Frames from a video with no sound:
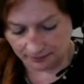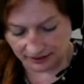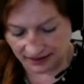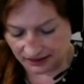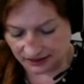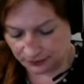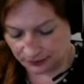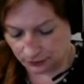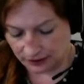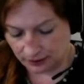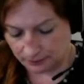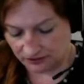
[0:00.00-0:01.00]
any
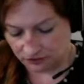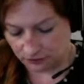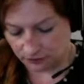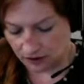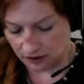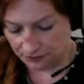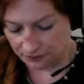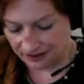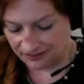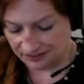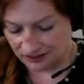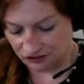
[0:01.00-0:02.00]
requirements or
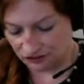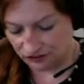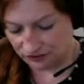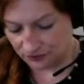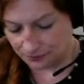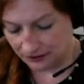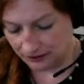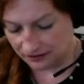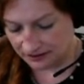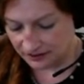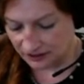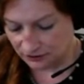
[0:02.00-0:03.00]
authorizations for
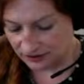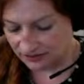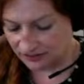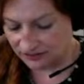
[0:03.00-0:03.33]
military units of